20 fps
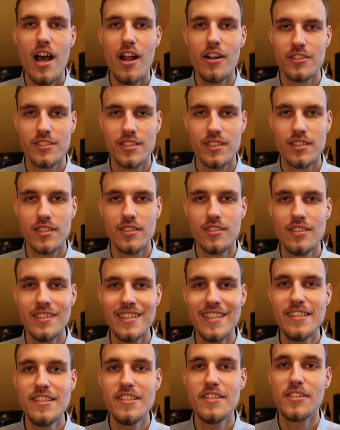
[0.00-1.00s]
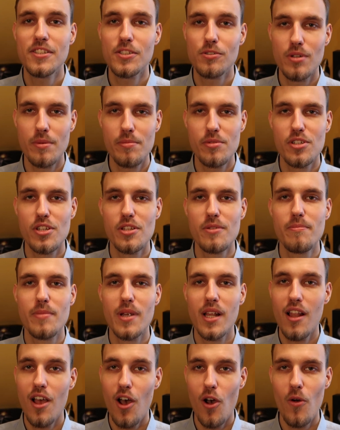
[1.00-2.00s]
article in the description
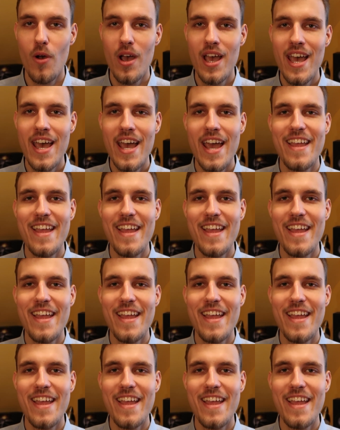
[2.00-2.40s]
below,